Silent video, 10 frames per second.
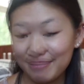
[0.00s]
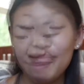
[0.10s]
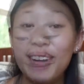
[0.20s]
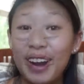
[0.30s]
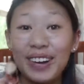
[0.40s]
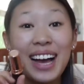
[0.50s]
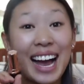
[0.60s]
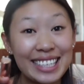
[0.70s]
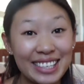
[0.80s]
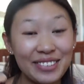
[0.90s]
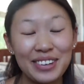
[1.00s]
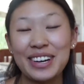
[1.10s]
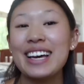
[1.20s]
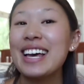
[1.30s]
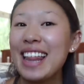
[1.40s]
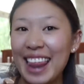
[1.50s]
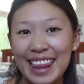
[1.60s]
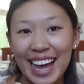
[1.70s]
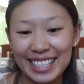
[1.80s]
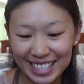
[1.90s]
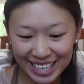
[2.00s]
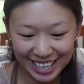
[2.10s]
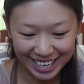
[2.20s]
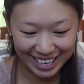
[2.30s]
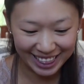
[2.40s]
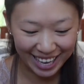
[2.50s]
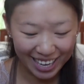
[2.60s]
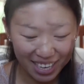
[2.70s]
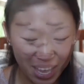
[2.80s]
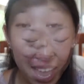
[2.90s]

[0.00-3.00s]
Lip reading: Well, I didn't ruin it. That's the good thing.